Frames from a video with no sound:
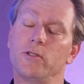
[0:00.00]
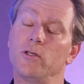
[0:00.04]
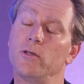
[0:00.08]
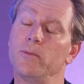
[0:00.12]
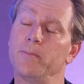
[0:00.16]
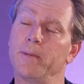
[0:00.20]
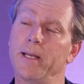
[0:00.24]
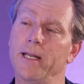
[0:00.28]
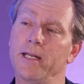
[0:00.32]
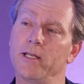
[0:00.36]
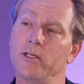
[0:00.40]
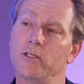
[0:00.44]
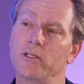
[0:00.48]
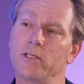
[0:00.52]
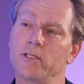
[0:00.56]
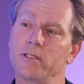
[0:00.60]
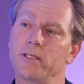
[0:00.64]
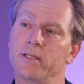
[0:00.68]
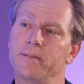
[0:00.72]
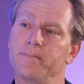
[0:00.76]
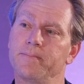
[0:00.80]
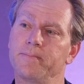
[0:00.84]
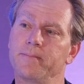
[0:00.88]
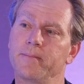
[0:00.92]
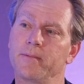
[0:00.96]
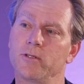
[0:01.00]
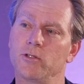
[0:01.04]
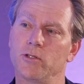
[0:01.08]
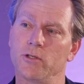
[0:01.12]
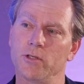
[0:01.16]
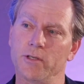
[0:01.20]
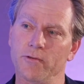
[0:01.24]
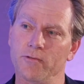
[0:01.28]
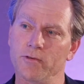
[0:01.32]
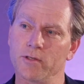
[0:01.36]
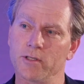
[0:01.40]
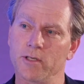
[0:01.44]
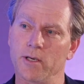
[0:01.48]
two
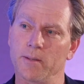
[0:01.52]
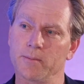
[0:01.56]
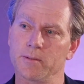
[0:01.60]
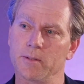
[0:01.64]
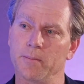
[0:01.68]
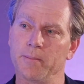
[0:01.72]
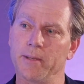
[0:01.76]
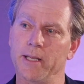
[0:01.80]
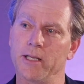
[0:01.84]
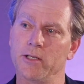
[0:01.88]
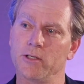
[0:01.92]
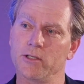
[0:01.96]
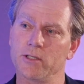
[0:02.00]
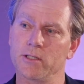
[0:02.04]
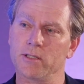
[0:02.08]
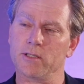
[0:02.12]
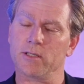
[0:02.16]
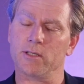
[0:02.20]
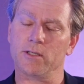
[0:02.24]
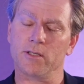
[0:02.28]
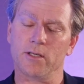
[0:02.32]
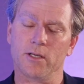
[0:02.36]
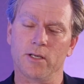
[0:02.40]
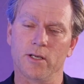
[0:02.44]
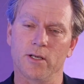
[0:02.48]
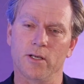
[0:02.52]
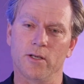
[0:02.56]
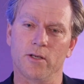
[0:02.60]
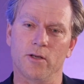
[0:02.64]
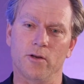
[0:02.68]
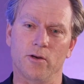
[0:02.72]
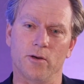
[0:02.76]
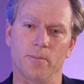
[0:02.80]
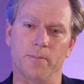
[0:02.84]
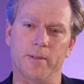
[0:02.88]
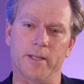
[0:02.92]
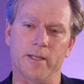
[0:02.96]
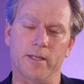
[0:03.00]
different types of managers in
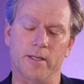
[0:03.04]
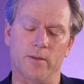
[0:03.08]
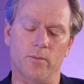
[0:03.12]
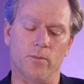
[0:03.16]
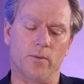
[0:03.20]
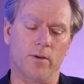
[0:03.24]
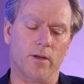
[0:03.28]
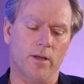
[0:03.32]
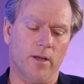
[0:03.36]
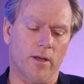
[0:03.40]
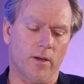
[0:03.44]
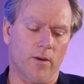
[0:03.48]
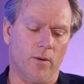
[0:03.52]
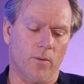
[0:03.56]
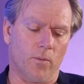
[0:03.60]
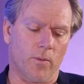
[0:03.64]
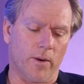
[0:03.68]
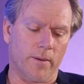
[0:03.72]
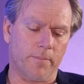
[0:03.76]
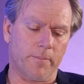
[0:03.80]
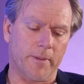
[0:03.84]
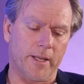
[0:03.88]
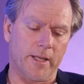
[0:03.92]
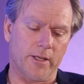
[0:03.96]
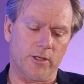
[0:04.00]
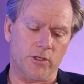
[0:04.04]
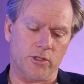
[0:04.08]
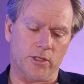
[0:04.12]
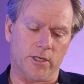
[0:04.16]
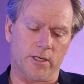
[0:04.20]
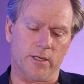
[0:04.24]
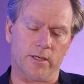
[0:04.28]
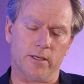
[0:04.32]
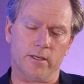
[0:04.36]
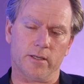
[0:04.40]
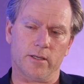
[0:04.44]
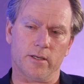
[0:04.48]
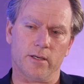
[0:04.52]
your opinion. One
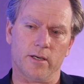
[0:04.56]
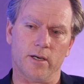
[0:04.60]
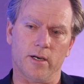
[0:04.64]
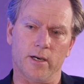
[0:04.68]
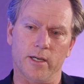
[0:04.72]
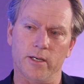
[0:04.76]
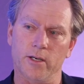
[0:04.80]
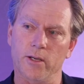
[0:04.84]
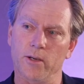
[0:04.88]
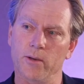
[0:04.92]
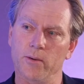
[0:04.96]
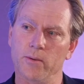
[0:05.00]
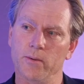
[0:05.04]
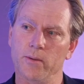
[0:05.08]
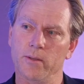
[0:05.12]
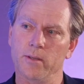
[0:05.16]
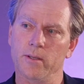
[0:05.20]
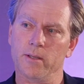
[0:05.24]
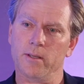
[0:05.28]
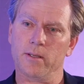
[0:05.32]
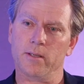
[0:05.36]
manager I know,